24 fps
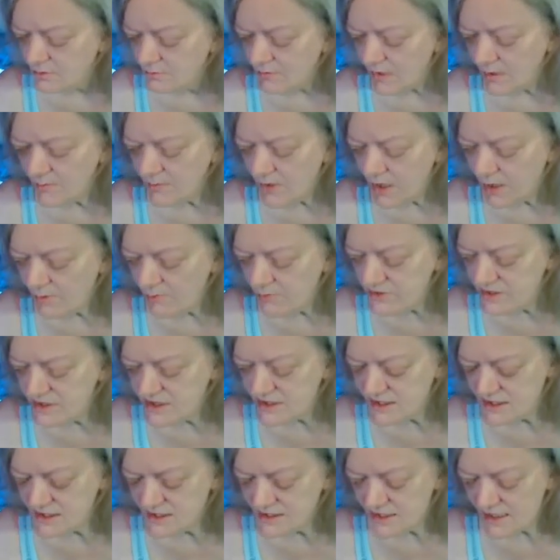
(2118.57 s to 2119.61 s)
My mom was
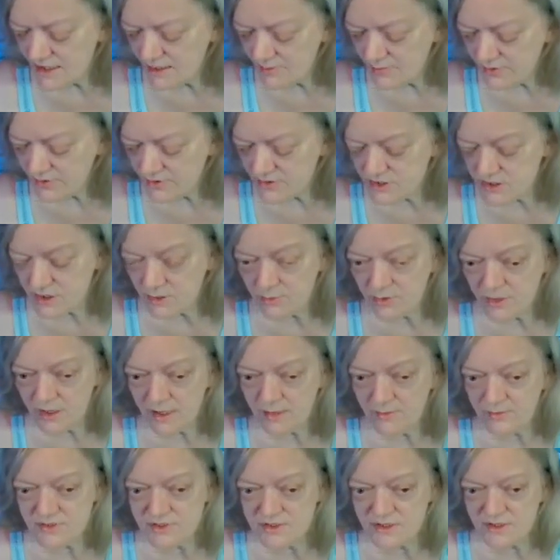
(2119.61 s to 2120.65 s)
disabled, so when
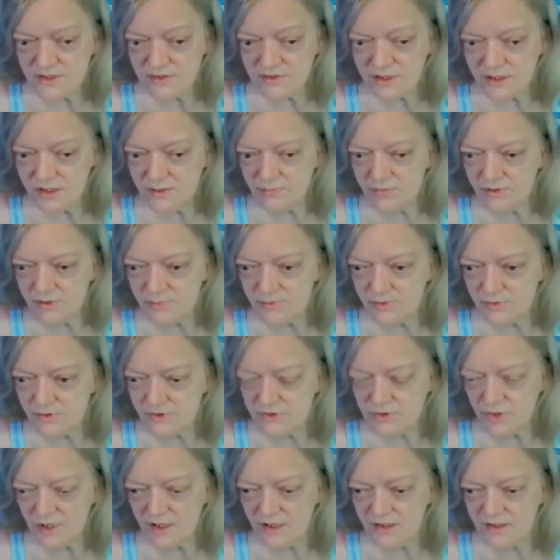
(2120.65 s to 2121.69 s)
I was a little kid, people
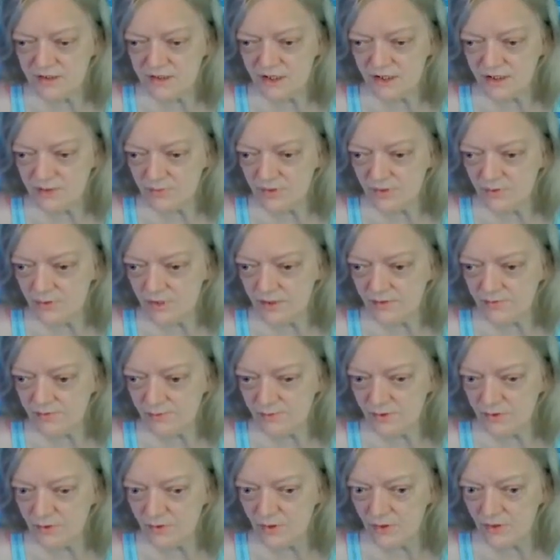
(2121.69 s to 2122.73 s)
would try to take me away
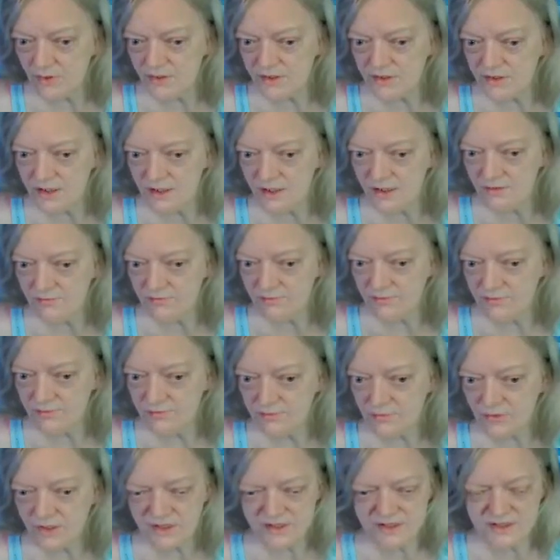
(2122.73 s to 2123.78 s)
from her all the time
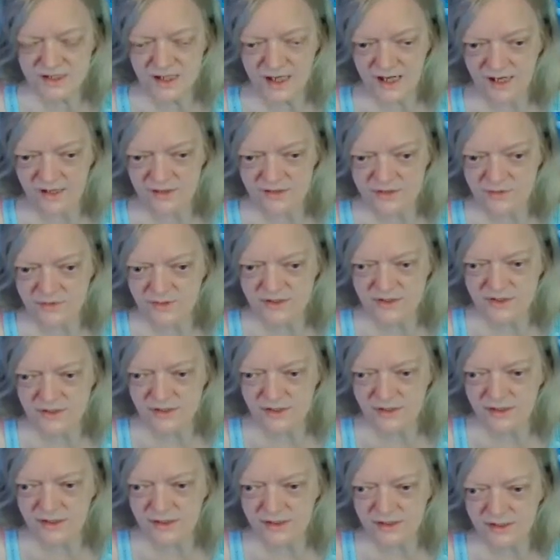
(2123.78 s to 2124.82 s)
because the house wasn't
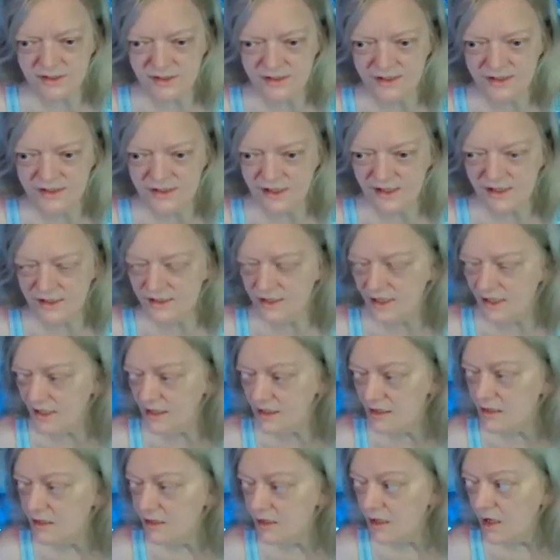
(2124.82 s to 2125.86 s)
clean and things like
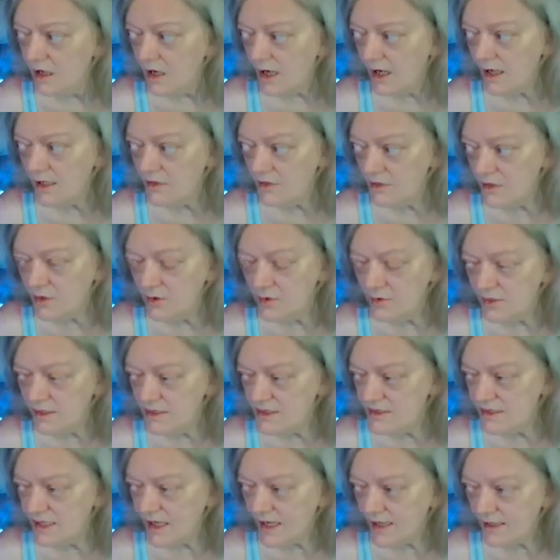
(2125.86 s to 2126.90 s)
that. I know
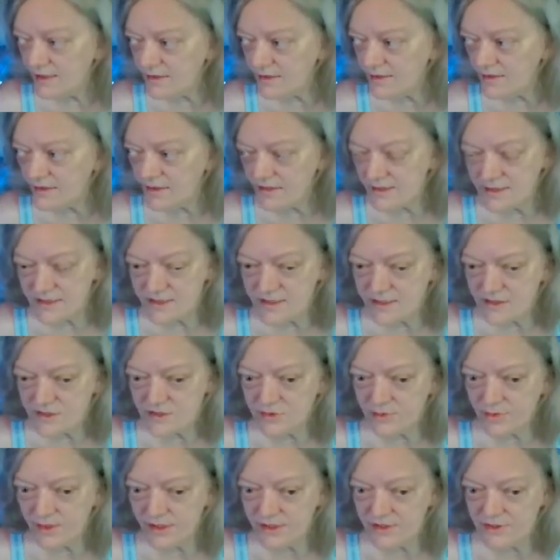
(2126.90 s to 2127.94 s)
exactly the
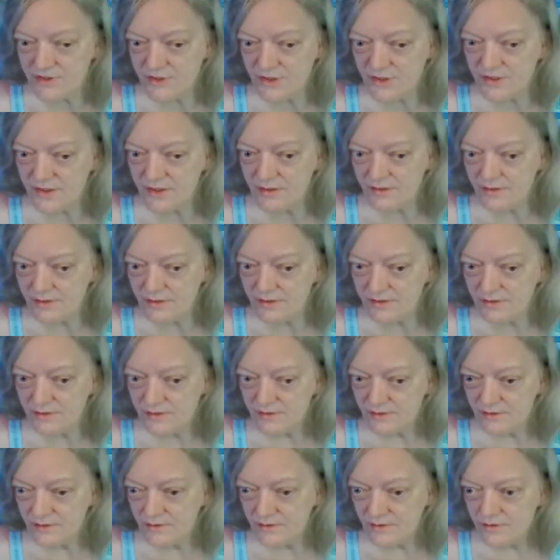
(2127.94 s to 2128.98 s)
situation.
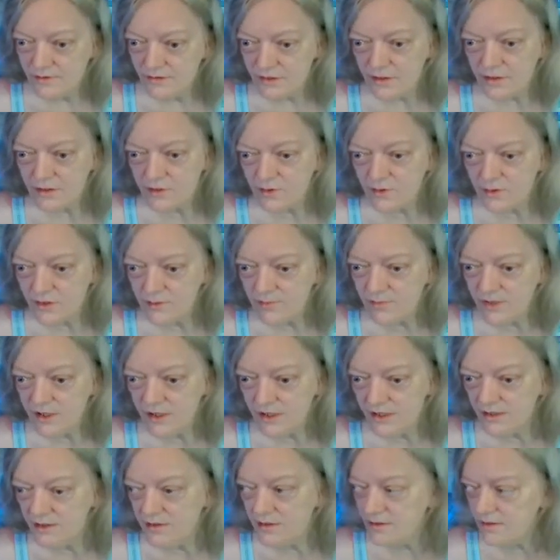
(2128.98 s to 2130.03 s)
You know what I
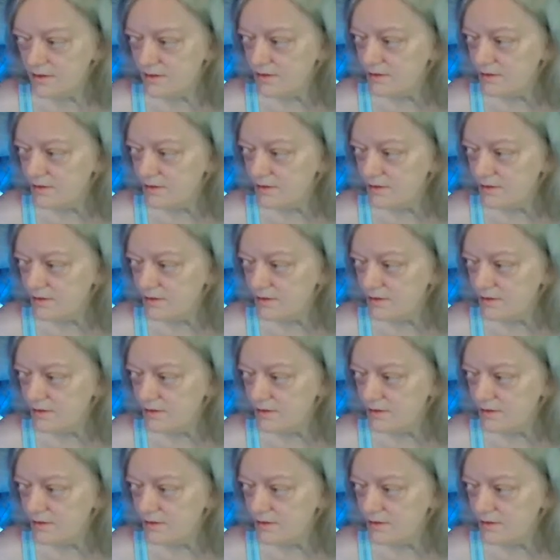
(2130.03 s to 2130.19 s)
mean?